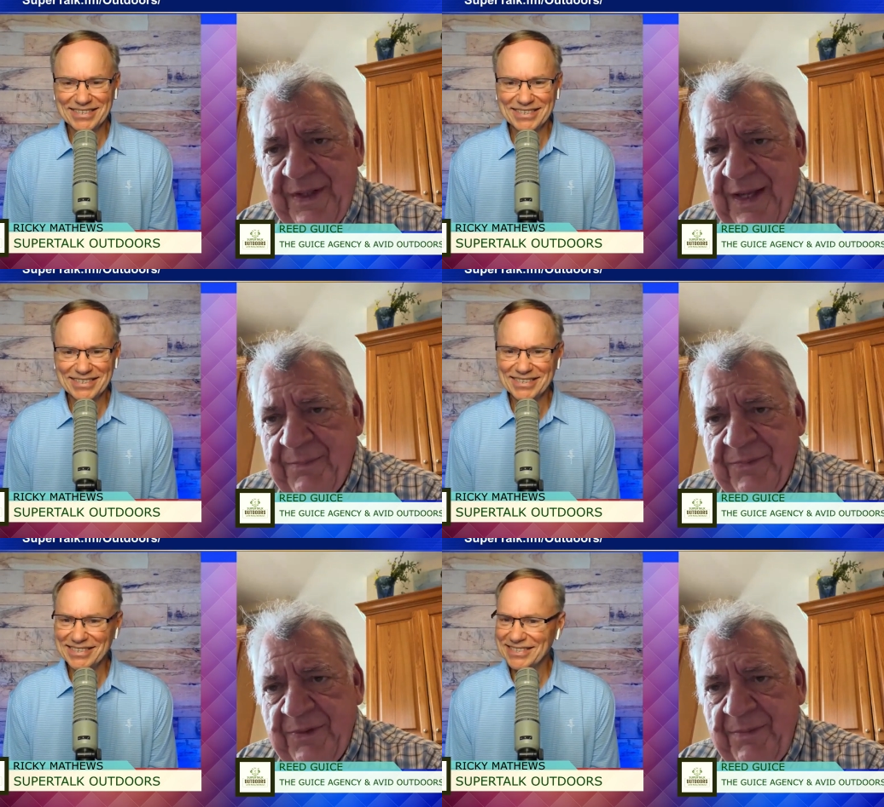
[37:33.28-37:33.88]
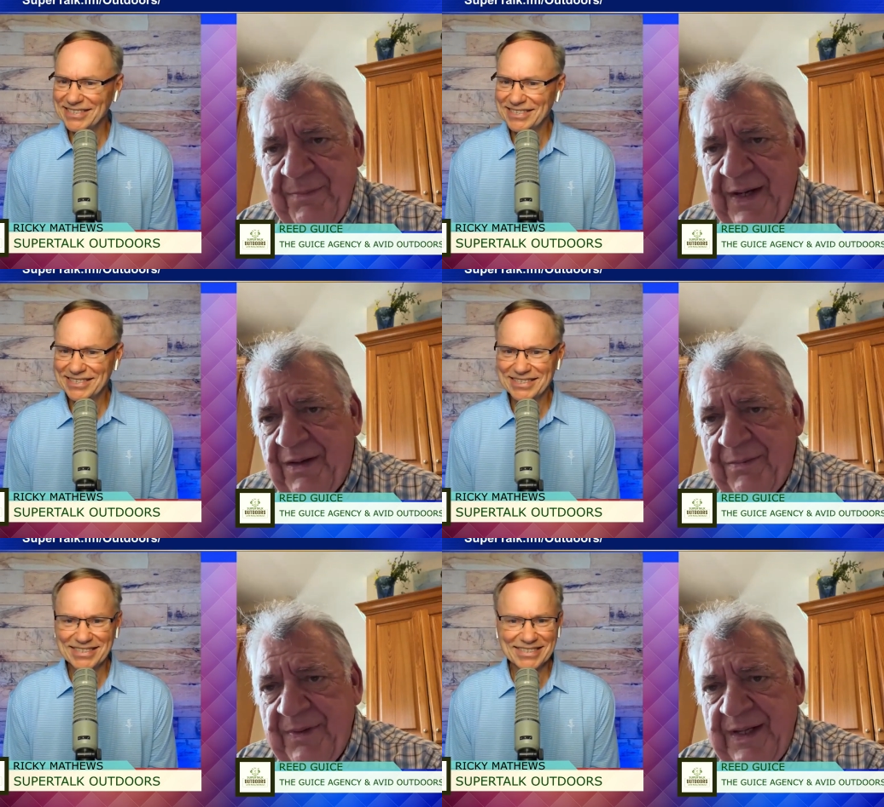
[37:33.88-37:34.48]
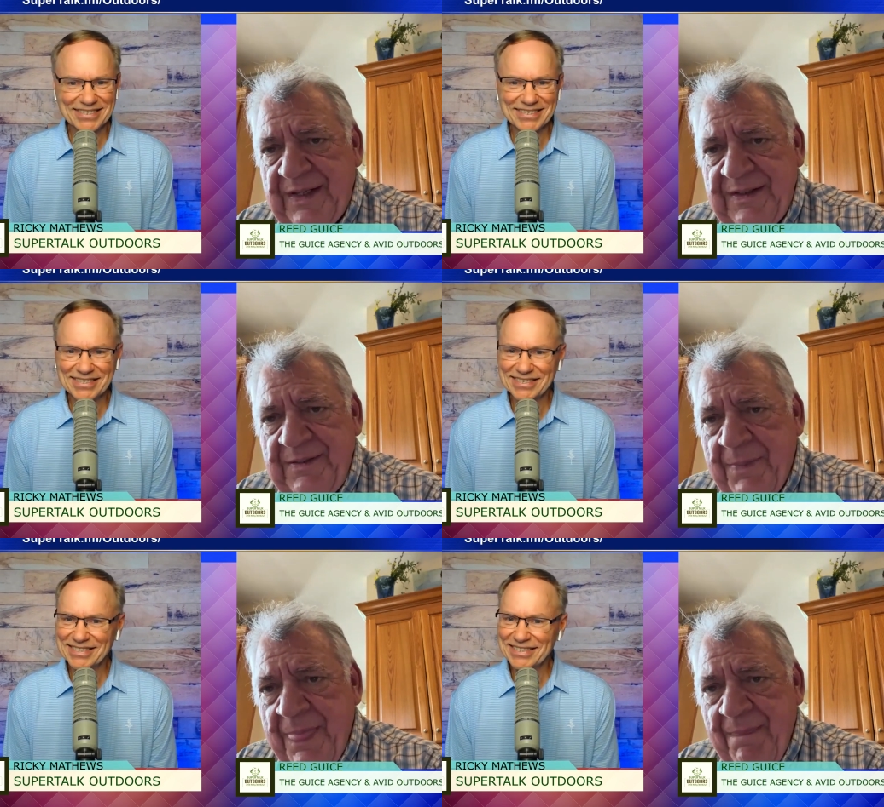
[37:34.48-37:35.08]
Speaker 1: that came through, man, oh man.
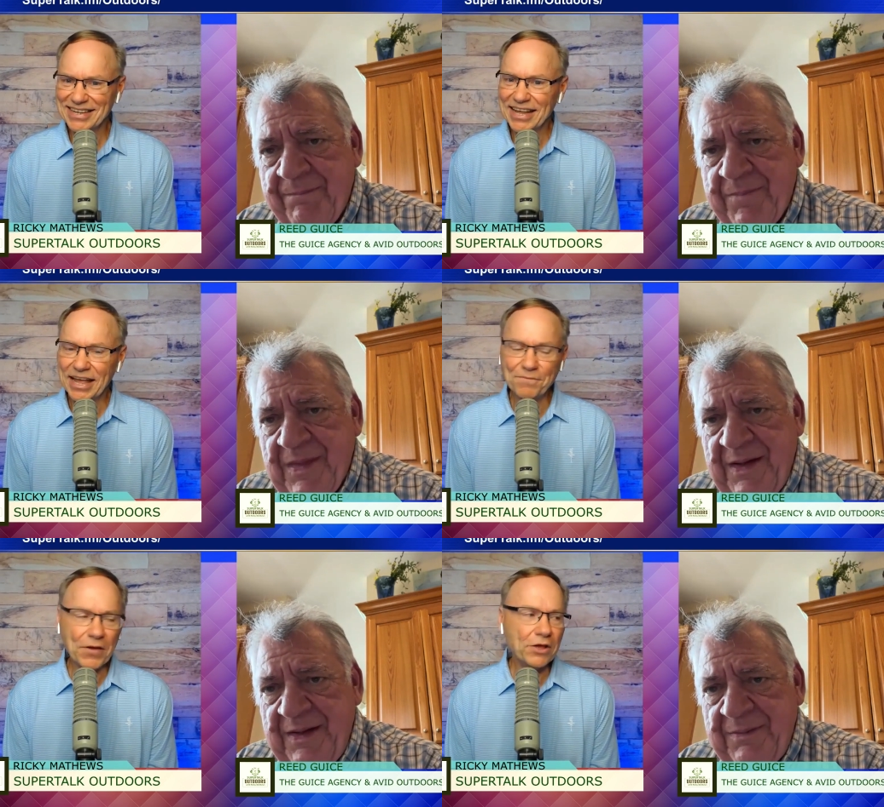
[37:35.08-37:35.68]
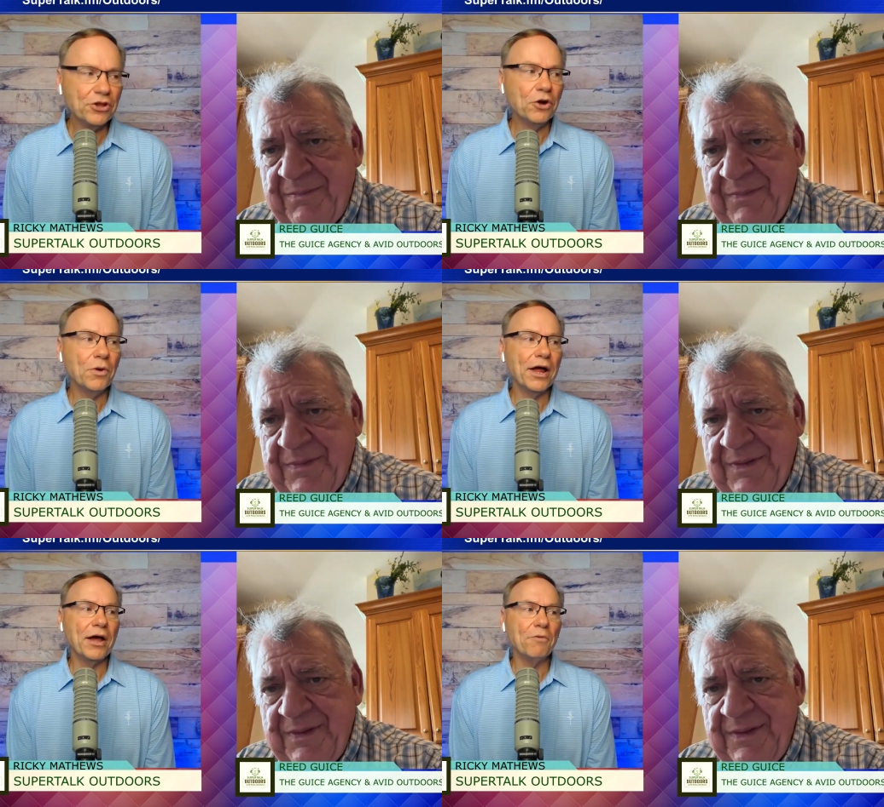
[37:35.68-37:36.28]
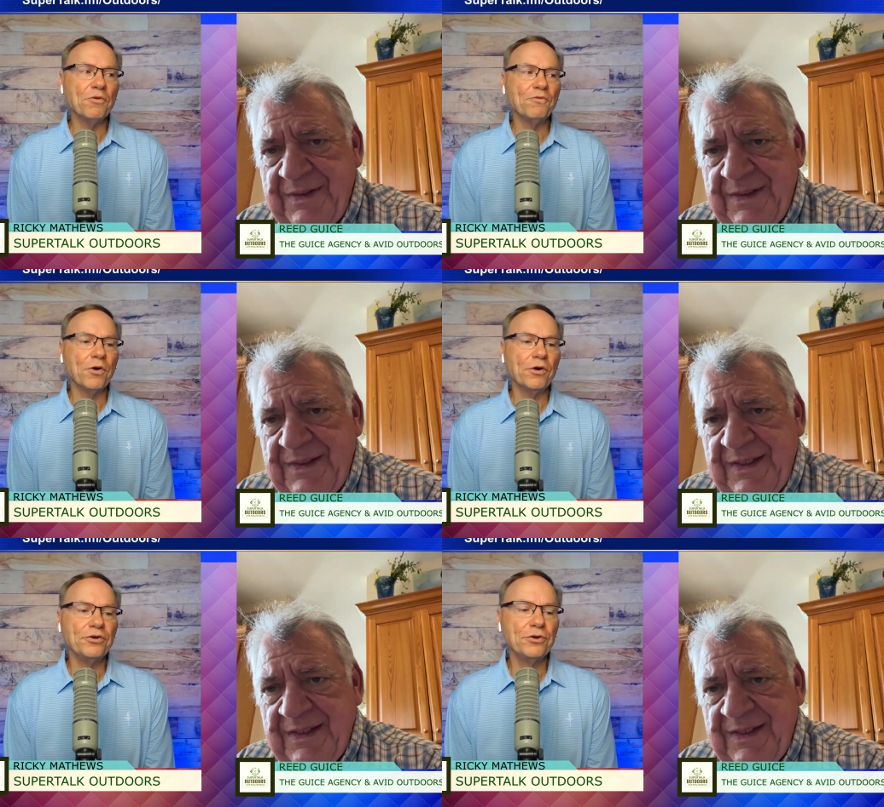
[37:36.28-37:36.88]
Speaker 2: If it, uh, you know what I
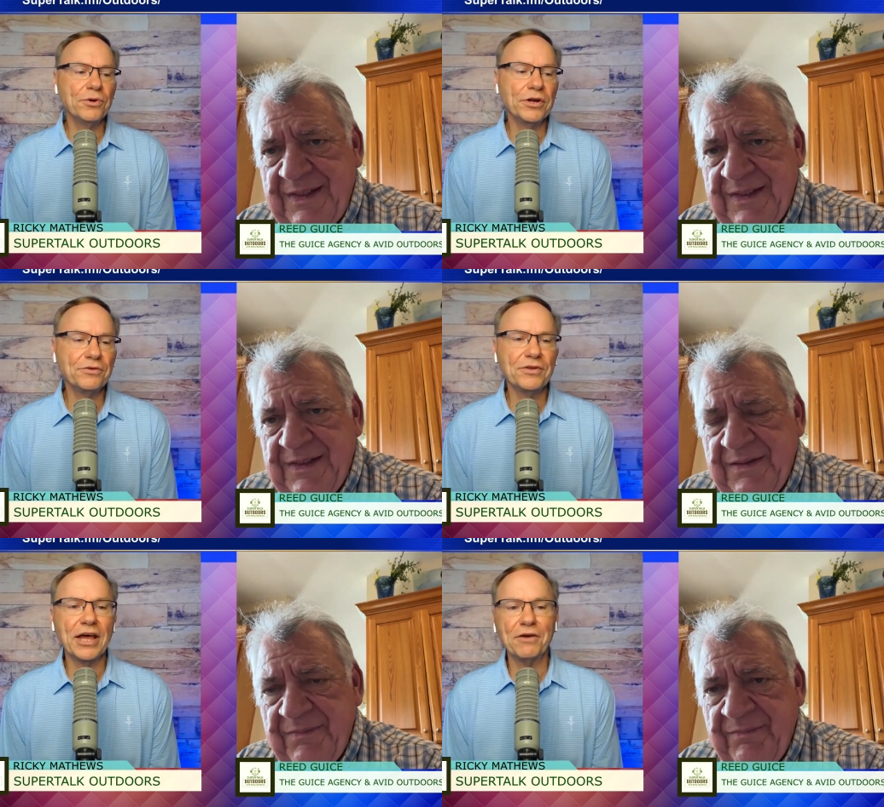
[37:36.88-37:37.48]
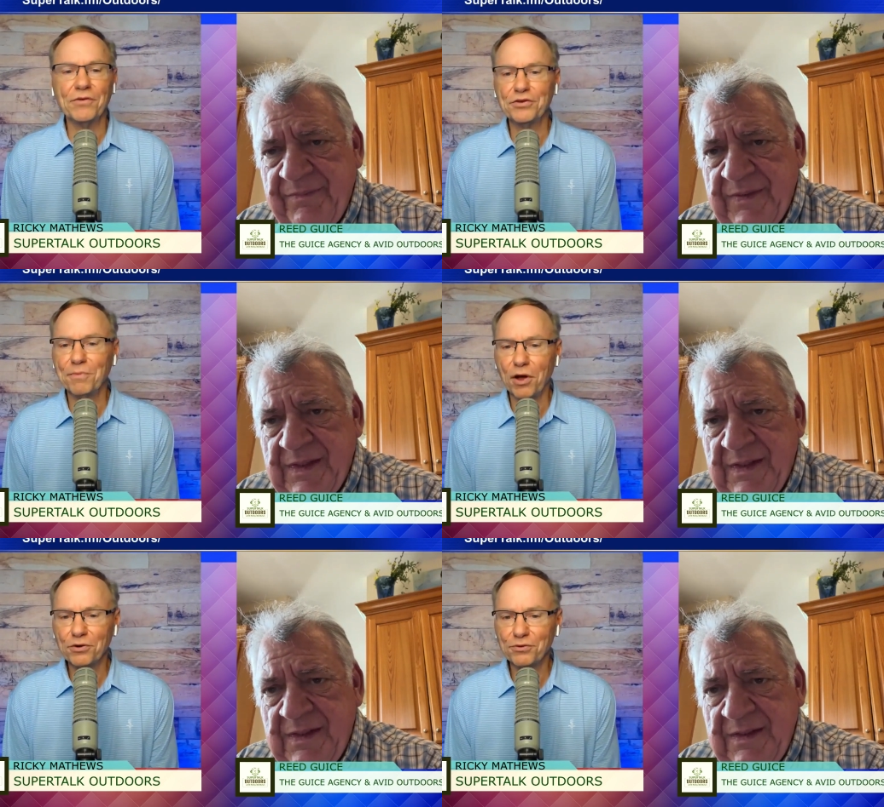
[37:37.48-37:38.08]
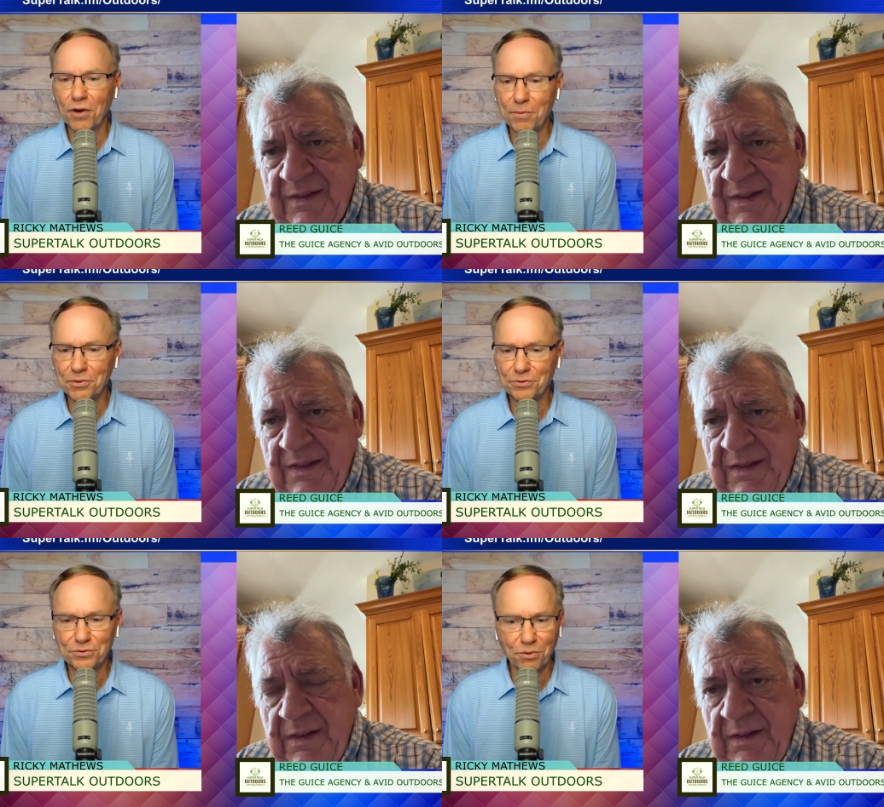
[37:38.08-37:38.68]
refer to it as kind of a small
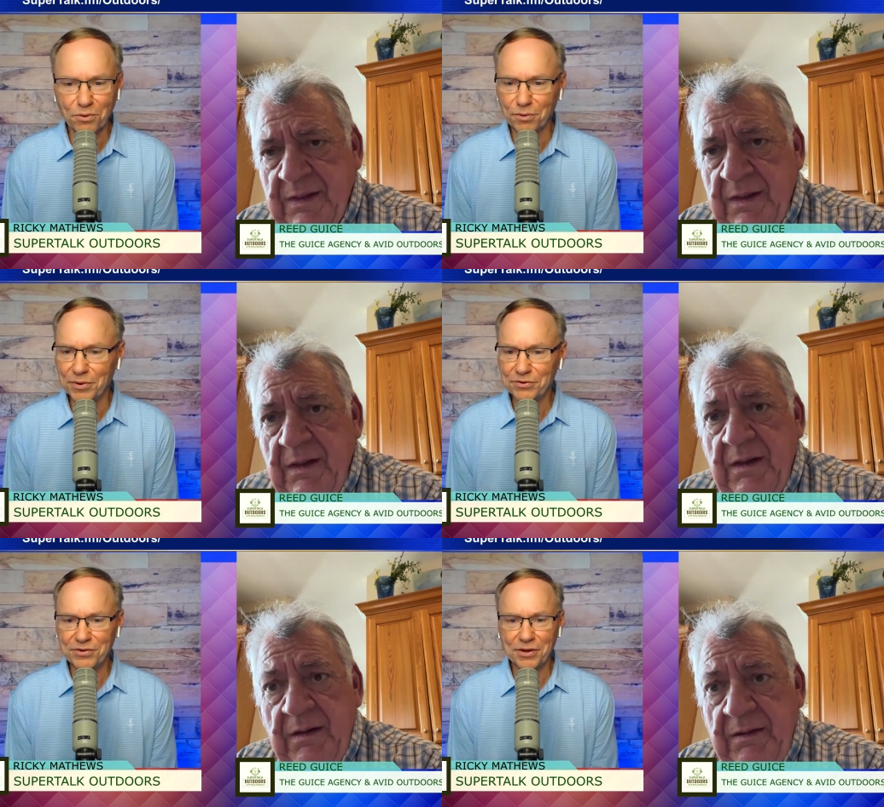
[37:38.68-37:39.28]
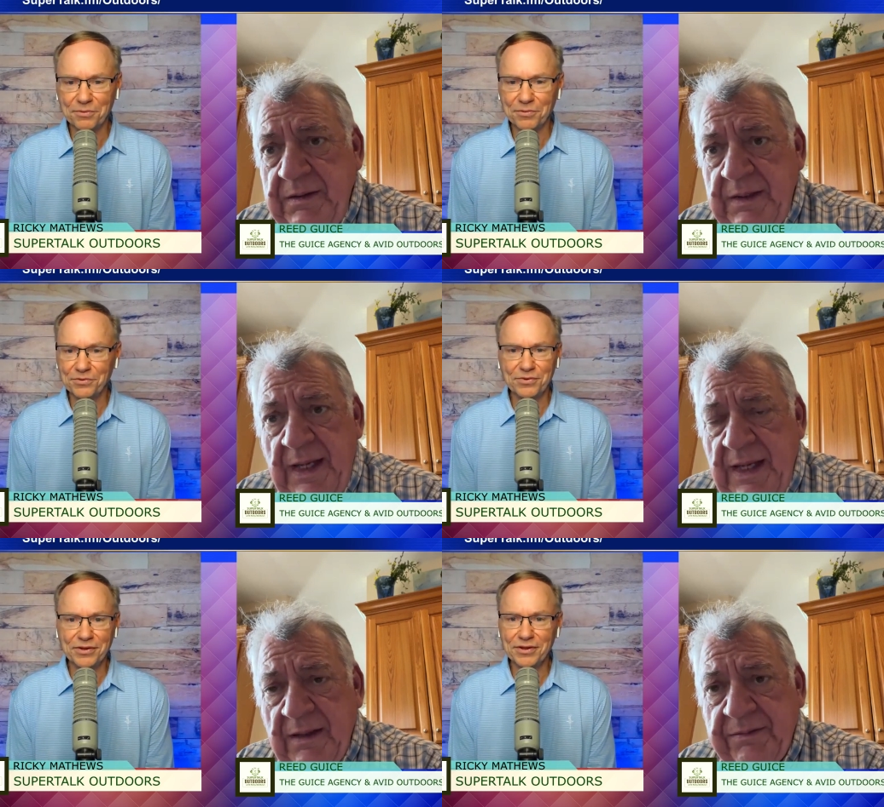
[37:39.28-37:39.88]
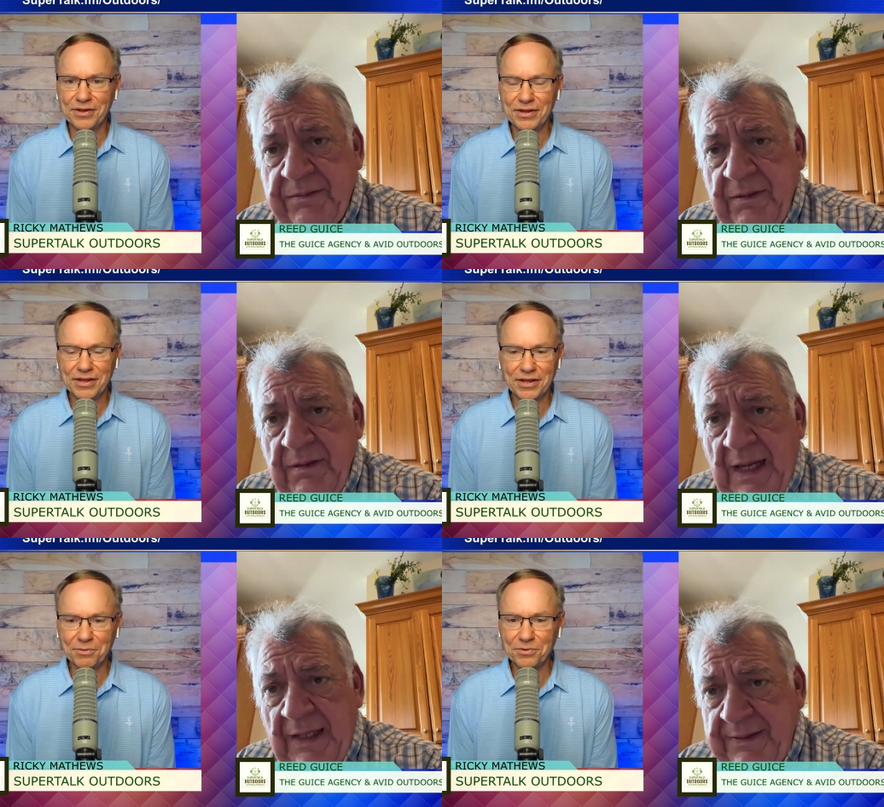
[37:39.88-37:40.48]
tropical storm. It's it was yeah.
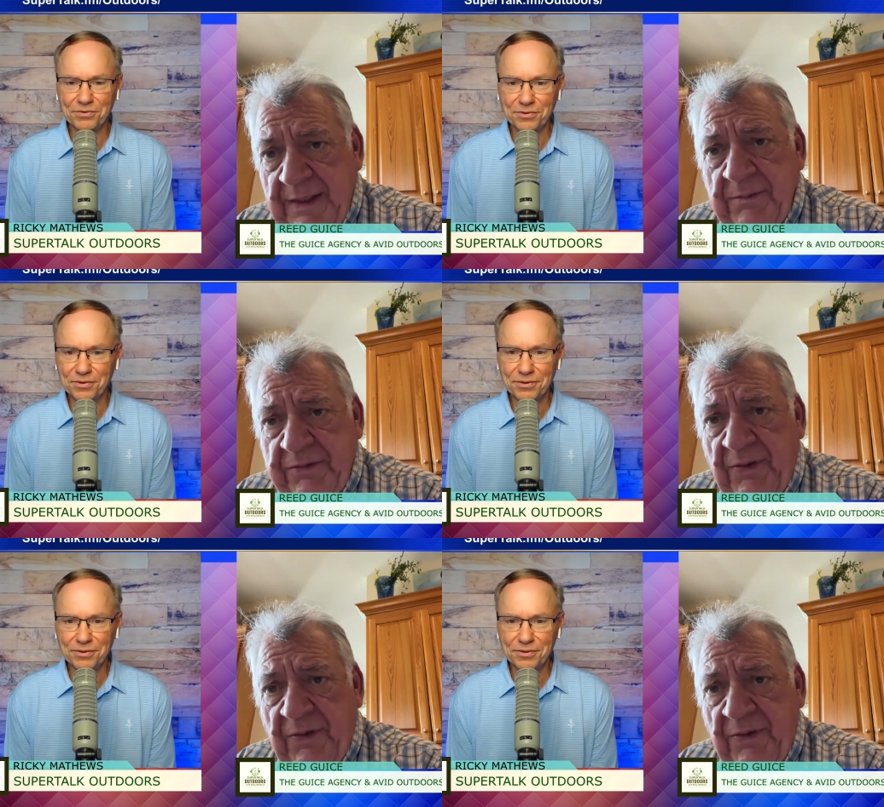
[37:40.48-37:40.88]
Speaker 1: It I was, think